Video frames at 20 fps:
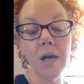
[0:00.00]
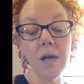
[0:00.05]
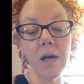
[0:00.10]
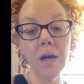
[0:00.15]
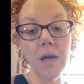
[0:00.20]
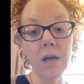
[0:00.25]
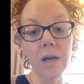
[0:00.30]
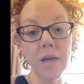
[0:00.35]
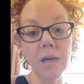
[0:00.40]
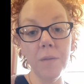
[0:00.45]

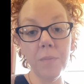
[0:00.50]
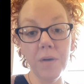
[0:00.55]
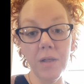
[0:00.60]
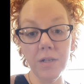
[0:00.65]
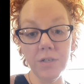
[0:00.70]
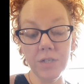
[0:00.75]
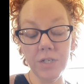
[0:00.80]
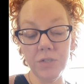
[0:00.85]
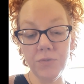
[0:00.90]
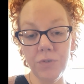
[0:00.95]
I
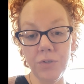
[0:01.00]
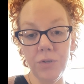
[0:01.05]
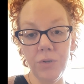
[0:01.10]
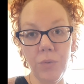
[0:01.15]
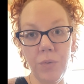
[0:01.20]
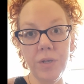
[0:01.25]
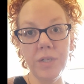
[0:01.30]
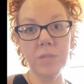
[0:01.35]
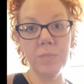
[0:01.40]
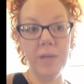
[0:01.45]
apologize for the
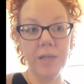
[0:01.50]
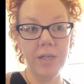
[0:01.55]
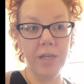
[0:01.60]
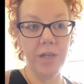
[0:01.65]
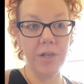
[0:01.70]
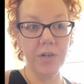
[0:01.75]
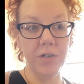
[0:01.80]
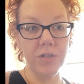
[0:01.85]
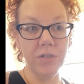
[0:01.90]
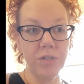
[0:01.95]
noise. My
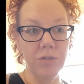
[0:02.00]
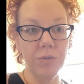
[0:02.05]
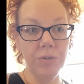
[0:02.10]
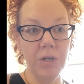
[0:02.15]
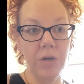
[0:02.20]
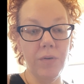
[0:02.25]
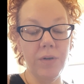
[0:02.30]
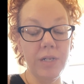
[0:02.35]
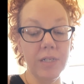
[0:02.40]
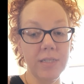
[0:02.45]
canner is still
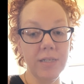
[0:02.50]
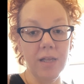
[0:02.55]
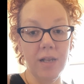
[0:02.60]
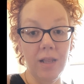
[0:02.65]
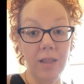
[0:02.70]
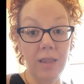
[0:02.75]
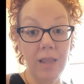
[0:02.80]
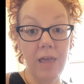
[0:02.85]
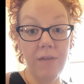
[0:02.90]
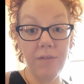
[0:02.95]
going. It's got
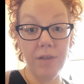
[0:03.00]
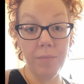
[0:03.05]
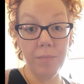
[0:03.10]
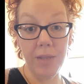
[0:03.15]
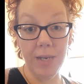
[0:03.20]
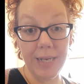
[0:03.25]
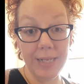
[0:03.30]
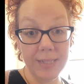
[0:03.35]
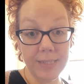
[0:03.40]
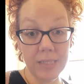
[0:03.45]
11
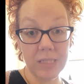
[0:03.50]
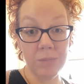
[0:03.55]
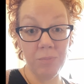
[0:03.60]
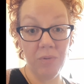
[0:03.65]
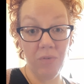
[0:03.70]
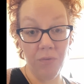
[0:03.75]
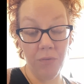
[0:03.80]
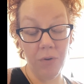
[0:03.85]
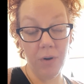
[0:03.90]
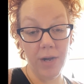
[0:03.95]
minutes
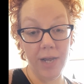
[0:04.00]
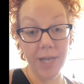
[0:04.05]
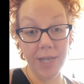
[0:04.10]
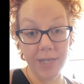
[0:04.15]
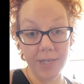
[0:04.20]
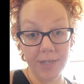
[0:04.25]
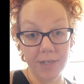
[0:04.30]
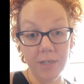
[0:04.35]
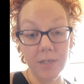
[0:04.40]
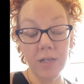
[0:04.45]
before I
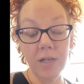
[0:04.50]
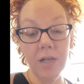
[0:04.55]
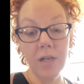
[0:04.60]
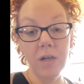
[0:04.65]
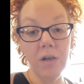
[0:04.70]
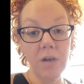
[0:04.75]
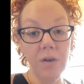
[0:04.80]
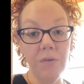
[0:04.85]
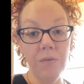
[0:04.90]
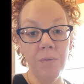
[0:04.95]
can
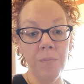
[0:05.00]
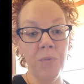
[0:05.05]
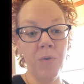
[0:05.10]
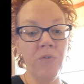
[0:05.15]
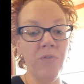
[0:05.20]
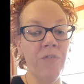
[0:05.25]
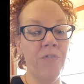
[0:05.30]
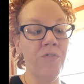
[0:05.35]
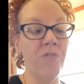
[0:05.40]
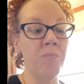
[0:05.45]

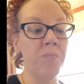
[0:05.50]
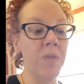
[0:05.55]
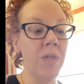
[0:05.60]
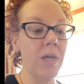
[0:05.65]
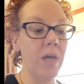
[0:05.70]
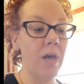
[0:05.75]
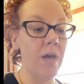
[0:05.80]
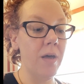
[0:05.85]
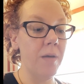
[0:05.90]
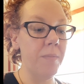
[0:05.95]
remove it
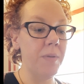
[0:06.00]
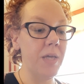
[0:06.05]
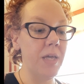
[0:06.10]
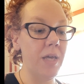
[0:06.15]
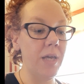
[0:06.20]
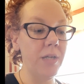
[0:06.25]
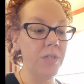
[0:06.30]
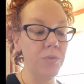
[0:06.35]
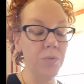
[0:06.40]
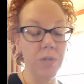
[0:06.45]
from
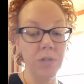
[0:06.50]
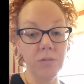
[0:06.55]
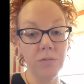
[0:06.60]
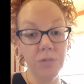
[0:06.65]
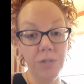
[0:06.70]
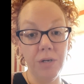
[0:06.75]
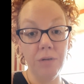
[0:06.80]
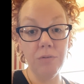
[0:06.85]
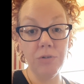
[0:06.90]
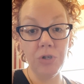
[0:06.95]
heat, or
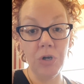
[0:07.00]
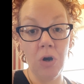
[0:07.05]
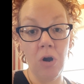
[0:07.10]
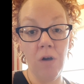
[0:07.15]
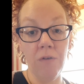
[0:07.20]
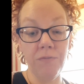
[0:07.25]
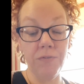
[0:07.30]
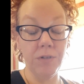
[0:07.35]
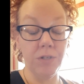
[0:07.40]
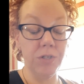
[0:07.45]
turn
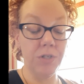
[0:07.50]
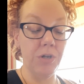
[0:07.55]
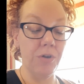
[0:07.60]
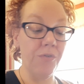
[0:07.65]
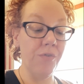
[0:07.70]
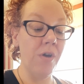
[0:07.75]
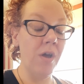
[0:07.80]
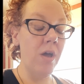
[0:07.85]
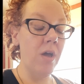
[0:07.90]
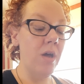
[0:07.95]
off the stove.